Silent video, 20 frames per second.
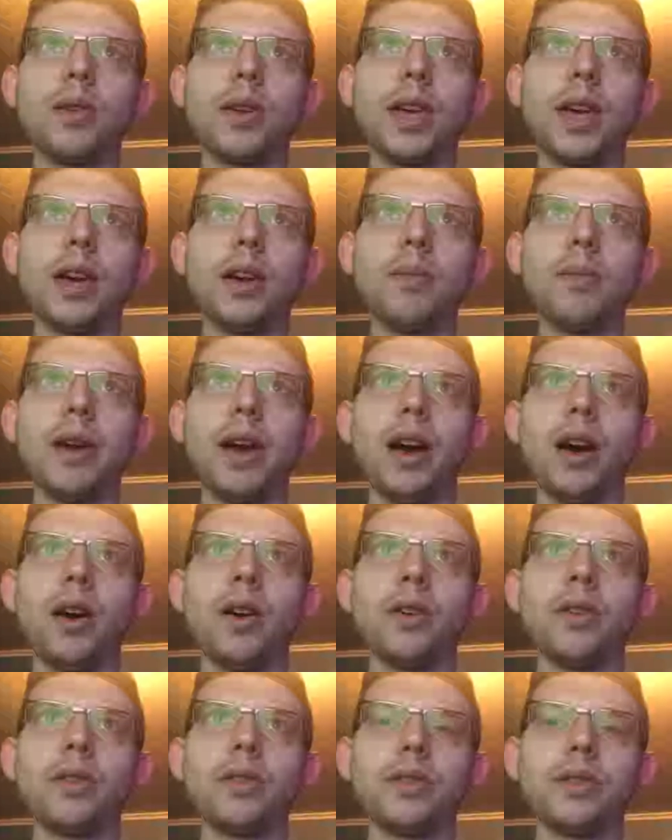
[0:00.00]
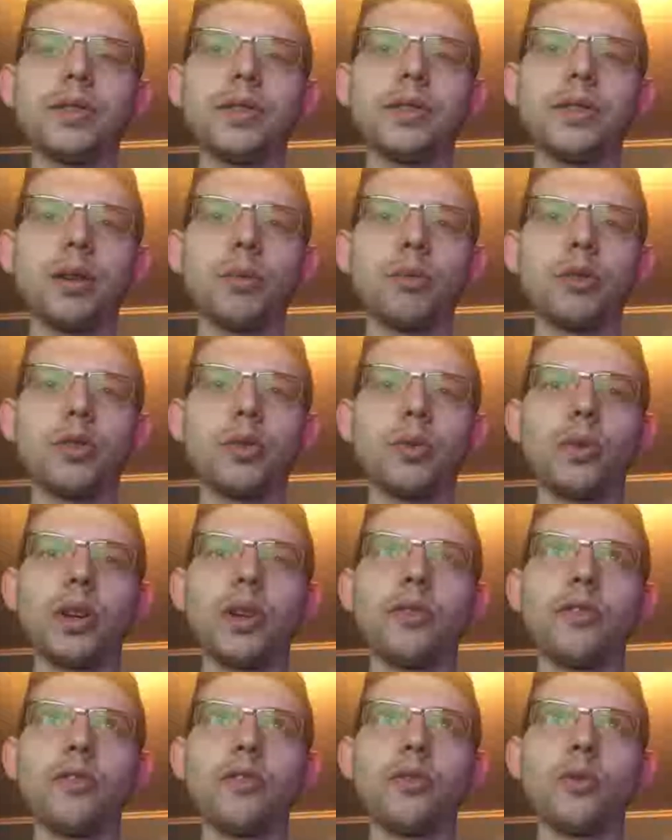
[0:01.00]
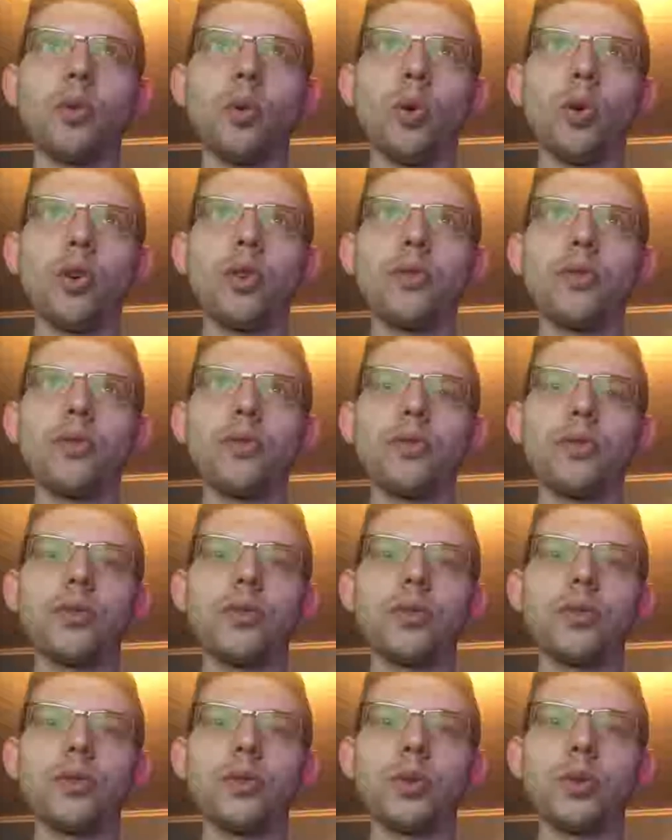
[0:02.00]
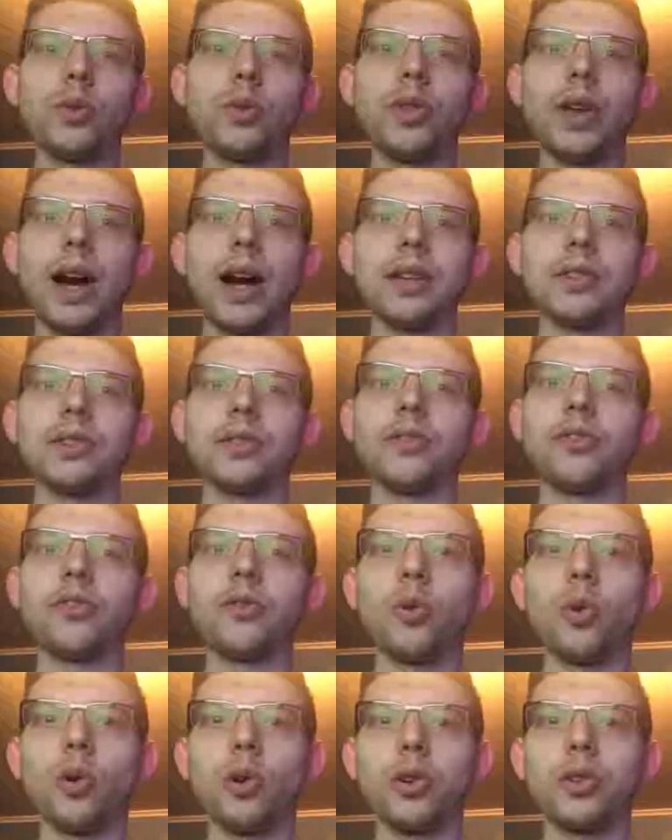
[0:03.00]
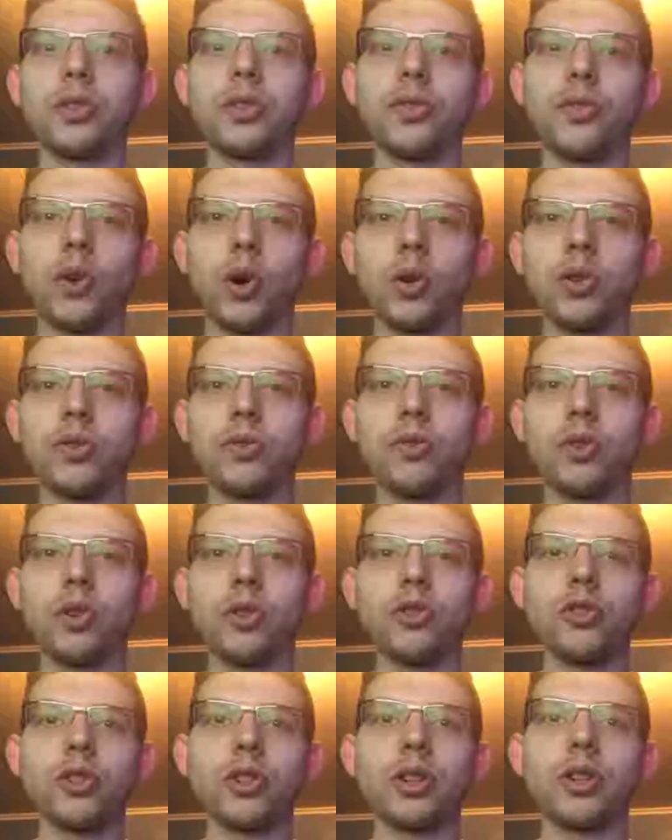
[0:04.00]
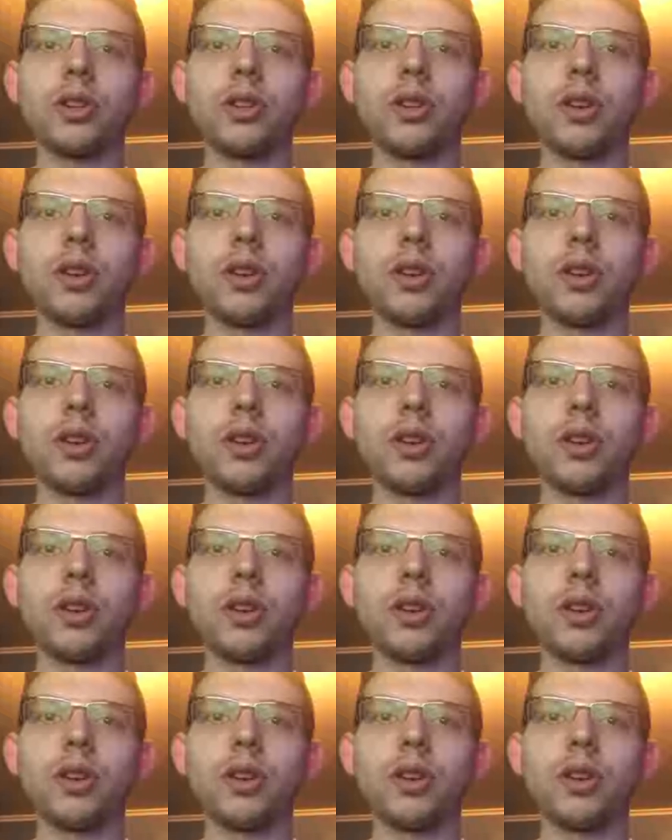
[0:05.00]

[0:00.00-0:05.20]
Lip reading: came out December 24th, 2004, its first version.